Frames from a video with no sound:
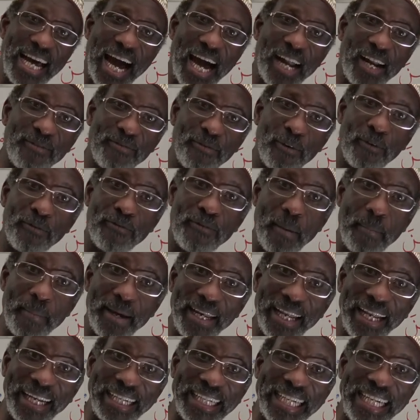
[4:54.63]
And for
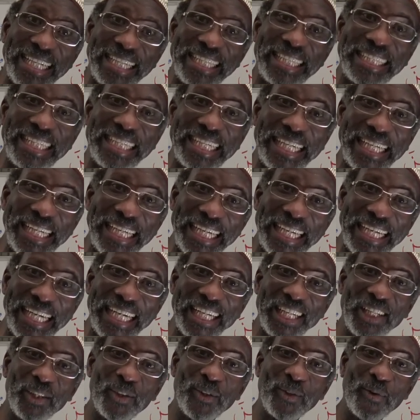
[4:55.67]
feminine, ti,
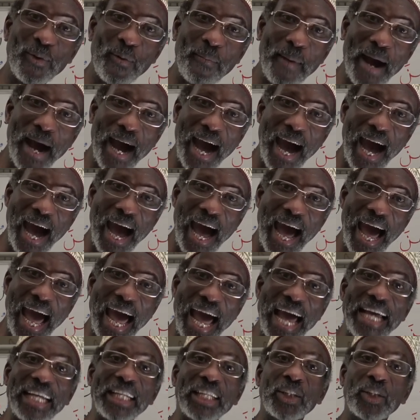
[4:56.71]
tuma,
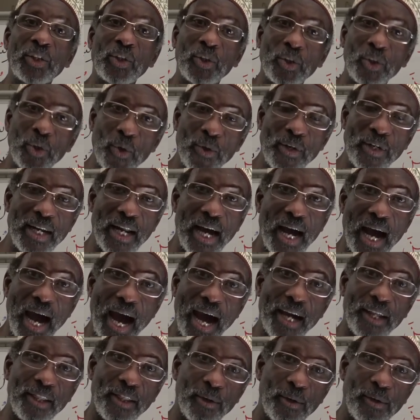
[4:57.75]
tuna.
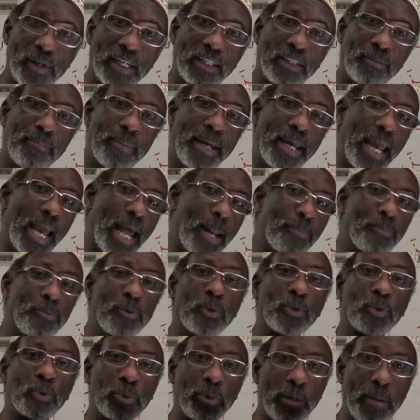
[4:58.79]
I thought that may help you to